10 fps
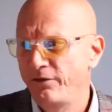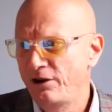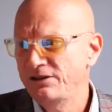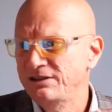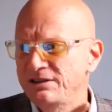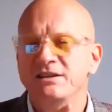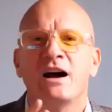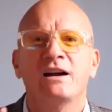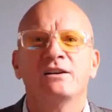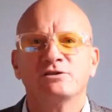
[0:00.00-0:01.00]
the various
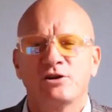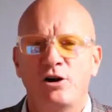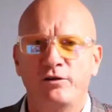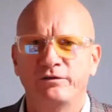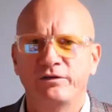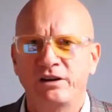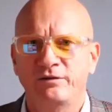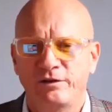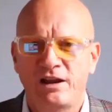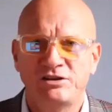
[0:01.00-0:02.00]
denials of
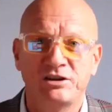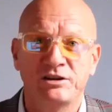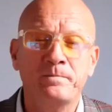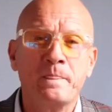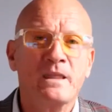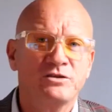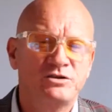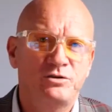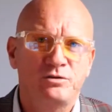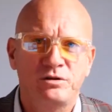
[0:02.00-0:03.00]
inflation
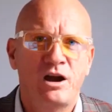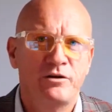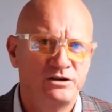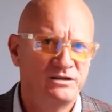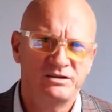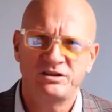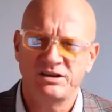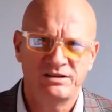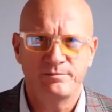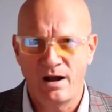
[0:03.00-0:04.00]
to, you know, it's
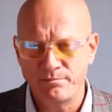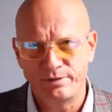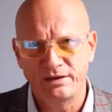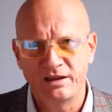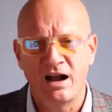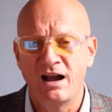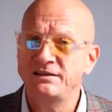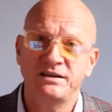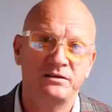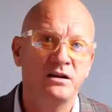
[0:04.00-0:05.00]
just a bump in the
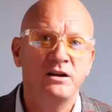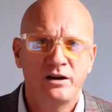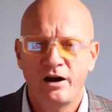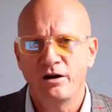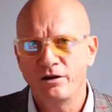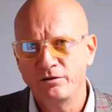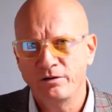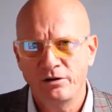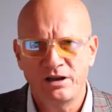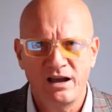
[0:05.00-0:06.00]
night and, oh,
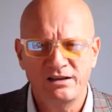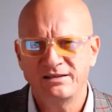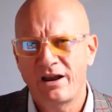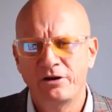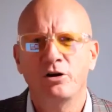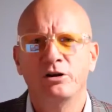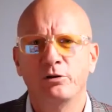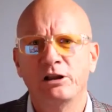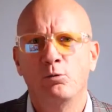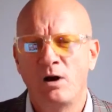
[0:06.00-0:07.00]
okay, it's carrying on a
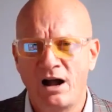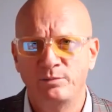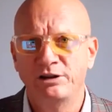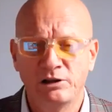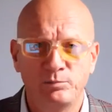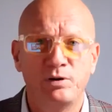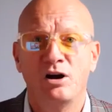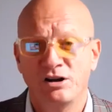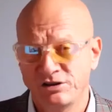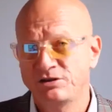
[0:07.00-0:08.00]
little while, but it'll
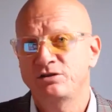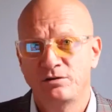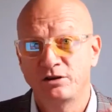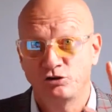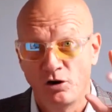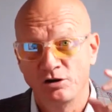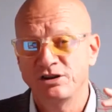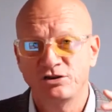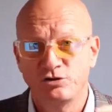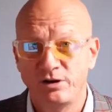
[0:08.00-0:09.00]
pass, to the
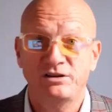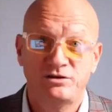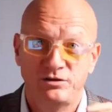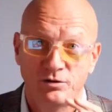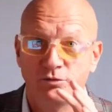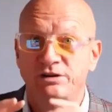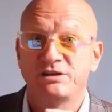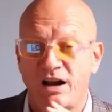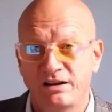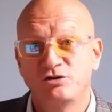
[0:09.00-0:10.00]
transitory, to the
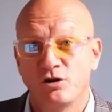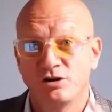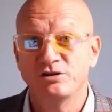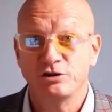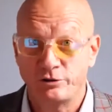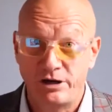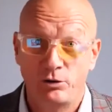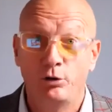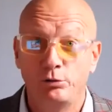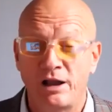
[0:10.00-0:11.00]
retire transitory,
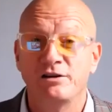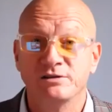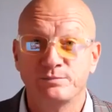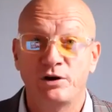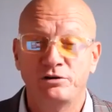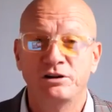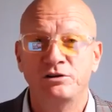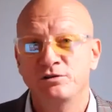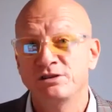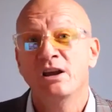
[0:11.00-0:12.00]
all hell's broken
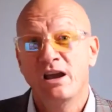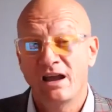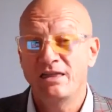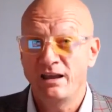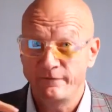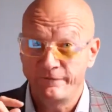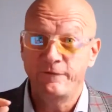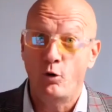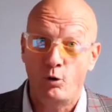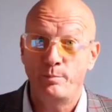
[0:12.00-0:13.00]
loose, and then
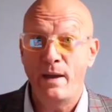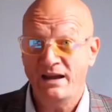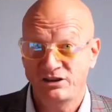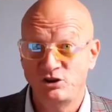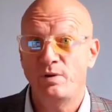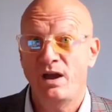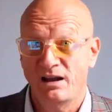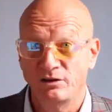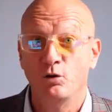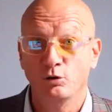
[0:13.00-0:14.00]
four
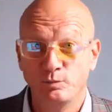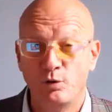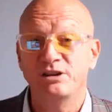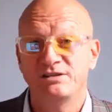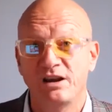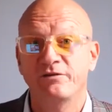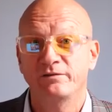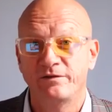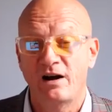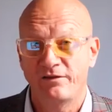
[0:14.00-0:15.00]
back-to-back
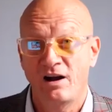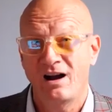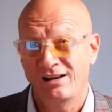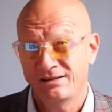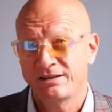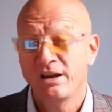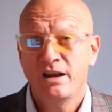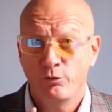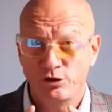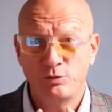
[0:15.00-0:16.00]
0.75 hikes,
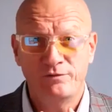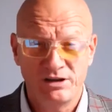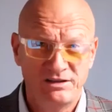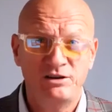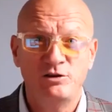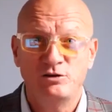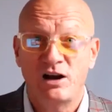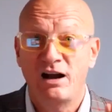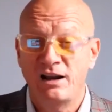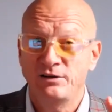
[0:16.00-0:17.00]
which we've continued to
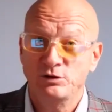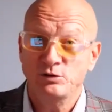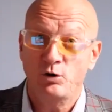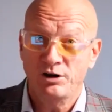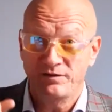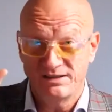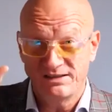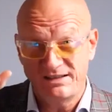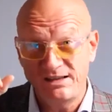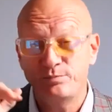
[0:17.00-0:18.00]
highlight as one of the
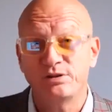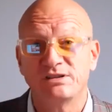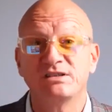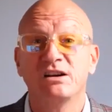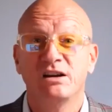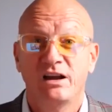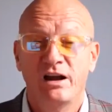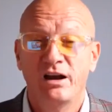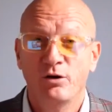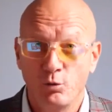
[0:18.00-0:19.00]
steepest
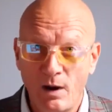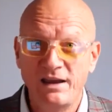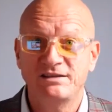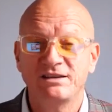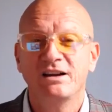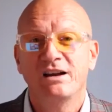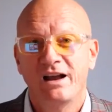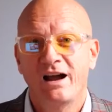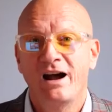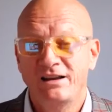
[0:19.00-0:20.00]
rate
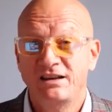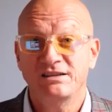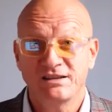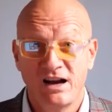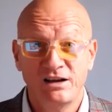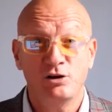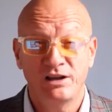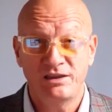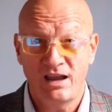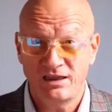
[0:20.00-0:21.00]
hiking cycle,
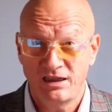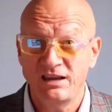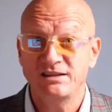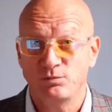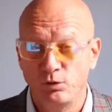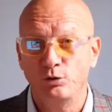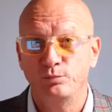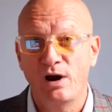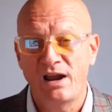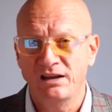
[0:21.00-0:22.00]
and that things will
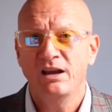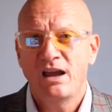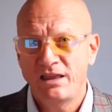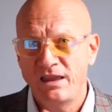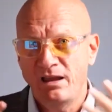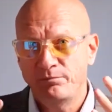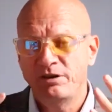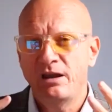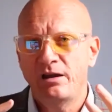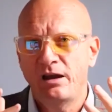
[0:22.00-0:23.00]
break. And
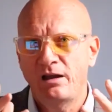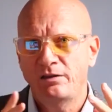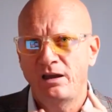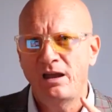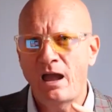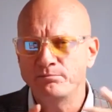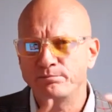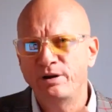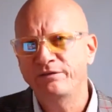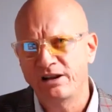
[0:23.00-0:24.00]
their
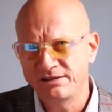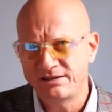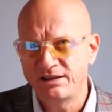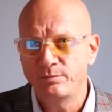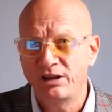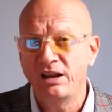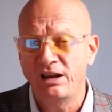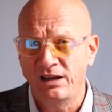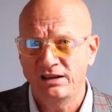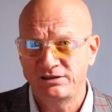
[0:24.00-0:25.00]
ambivalence in the
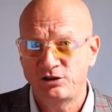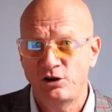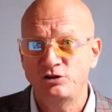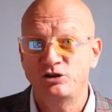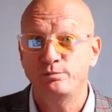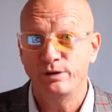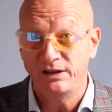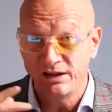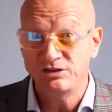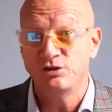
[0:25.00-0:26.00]
beginning has turned to
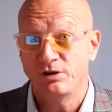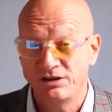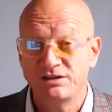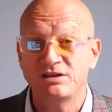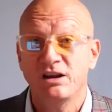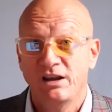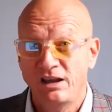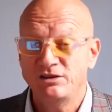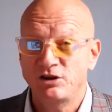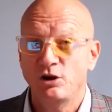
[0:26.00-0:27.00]
belligerence
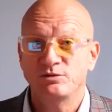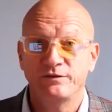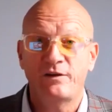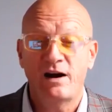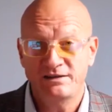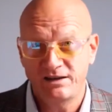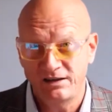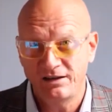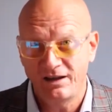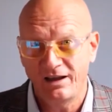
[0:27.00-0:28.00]
in terms of
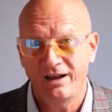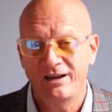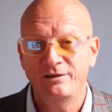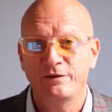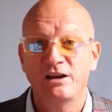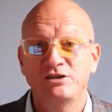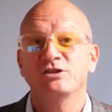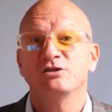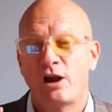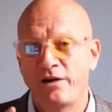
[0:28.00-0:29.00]
fighting
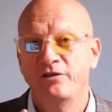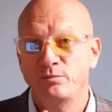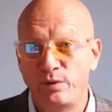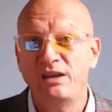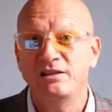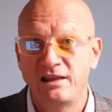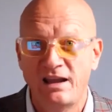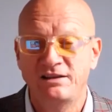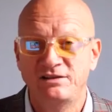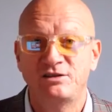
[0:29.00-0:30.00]
inflation. So having been
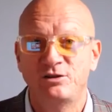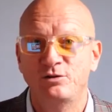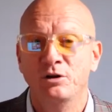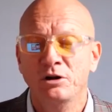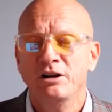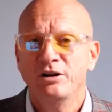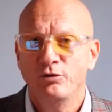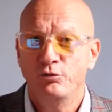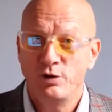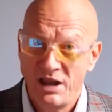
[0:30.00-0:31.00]
late to
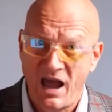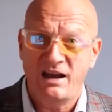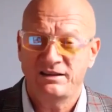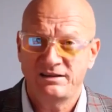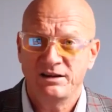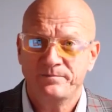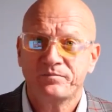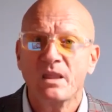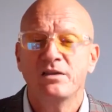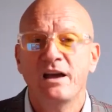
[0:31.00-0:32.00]
react,
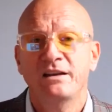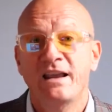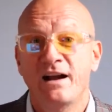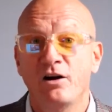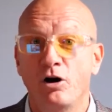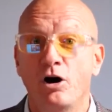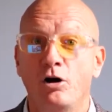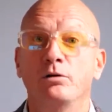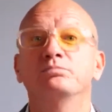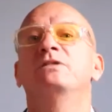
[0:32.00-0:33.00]
they now
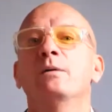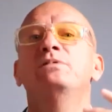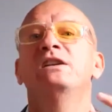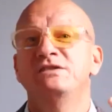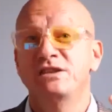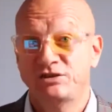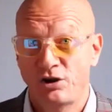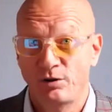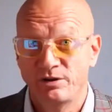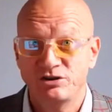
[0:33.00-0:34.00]
are doubly
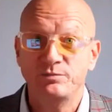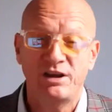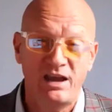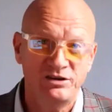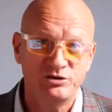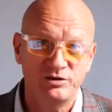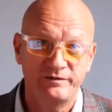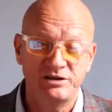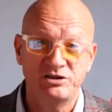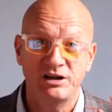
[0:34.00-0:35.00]
determined to be extra
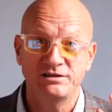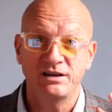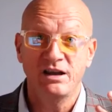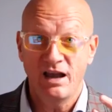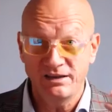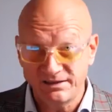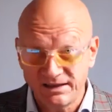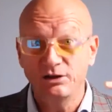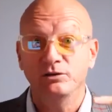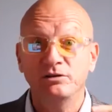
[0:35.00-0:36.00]
vigilant
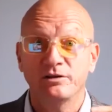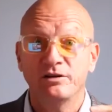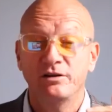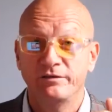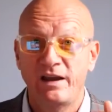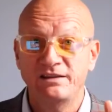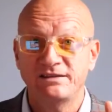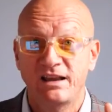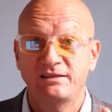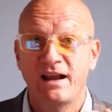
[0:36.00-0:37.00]
until the
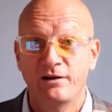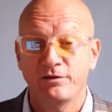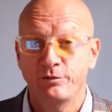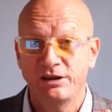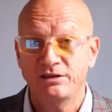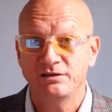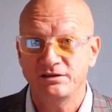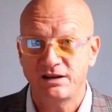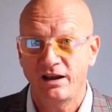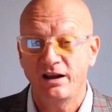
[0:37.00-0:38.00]
events that now
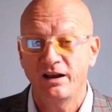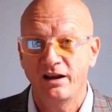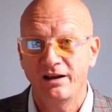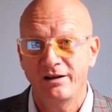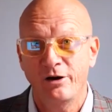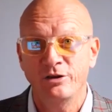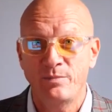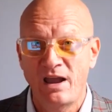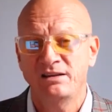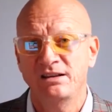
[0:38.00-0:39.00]
threatened on the
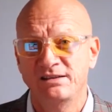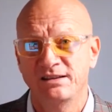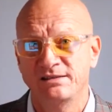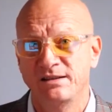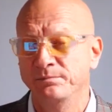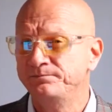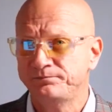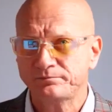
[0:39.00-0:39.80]
banking system.